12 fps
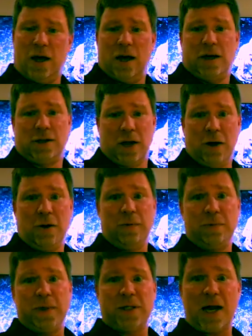So
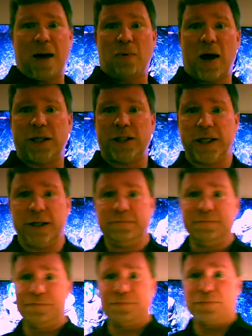we stopped watching it.
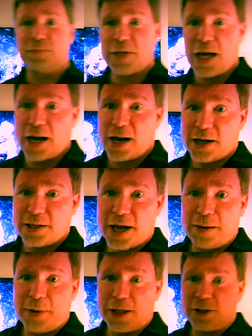We got out a
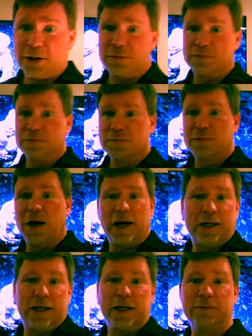tape measure. Well, I
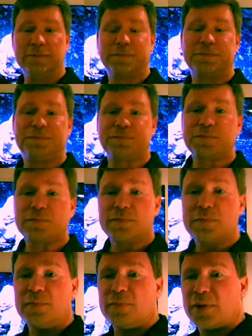did.
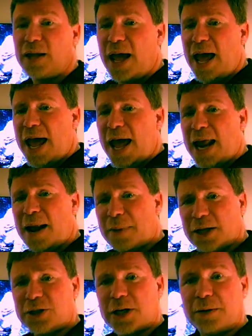And I
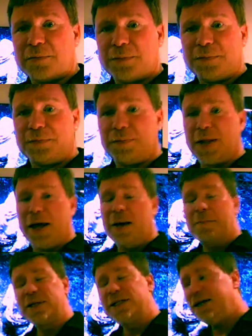measured it.
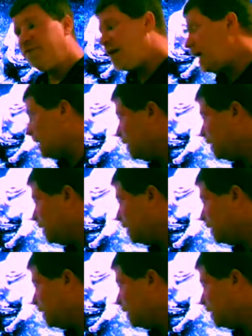My TV